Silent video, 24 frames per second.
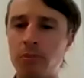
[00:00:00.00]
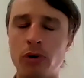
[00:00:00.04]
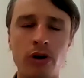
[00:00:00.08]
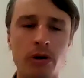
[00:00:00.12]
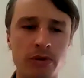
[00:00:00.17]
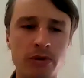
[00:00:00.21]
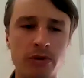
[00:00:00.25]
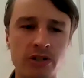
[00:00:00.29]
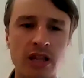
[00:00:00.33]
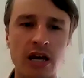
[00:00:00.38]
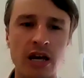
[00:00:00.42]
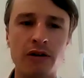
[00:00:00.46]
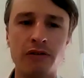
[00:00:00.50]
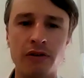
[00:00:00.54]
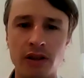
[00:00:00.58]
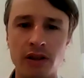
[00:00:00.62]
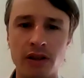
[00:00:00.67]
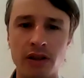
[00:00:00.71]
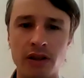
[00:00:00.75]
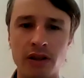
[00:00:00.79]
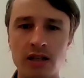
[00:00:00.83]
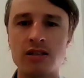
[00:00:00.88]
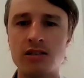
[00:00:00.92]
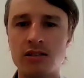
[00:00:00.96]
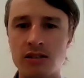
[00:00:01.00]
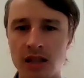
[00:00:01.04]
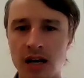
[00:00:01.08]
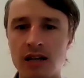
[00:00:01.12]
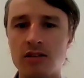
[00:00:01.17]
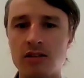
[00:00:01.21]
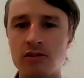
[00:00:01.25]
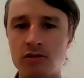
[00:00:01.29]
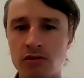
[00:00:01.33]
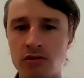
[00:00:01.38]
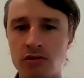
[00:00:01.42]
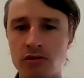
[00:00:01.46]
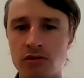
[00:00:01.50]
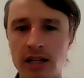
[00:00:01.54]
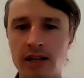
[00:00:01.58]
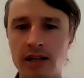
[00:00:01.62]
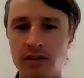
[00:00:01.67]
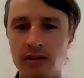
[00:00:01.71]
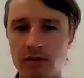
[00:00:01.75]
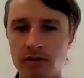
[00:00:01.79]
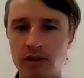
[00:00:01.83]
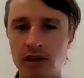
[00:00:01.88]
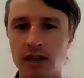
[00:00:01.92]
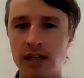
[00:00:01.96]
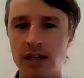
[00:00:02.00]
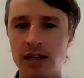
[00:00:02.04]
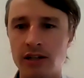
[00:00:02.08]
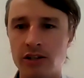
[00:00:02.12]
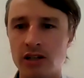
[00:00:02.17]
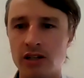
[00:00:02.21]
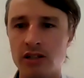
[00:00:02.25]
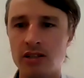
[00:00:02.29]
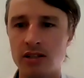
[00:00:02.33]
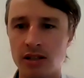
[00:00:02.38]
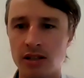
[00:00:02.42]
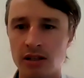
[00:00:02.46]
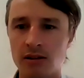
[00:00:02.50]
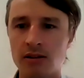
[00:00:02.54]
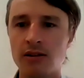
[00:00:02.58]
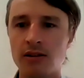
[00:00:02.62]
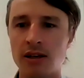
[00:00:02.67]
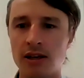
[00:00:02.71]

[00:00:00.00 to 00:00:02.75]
point, Mustafa. That's really interesting.